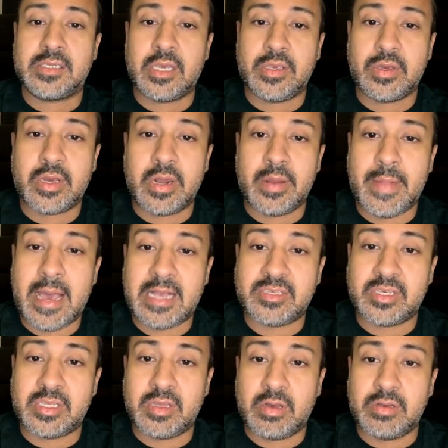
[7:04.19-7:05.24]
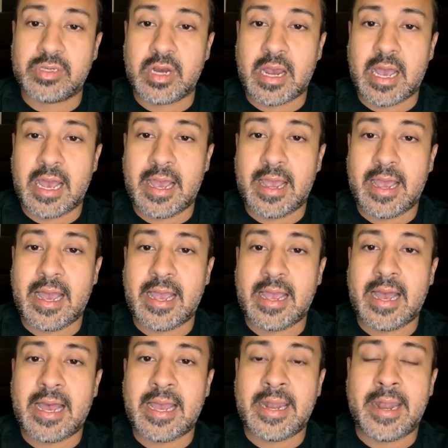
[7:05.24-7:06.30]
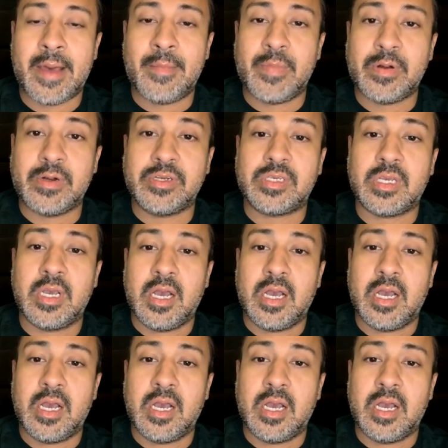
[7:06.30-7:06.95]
you can imagine those are high numbers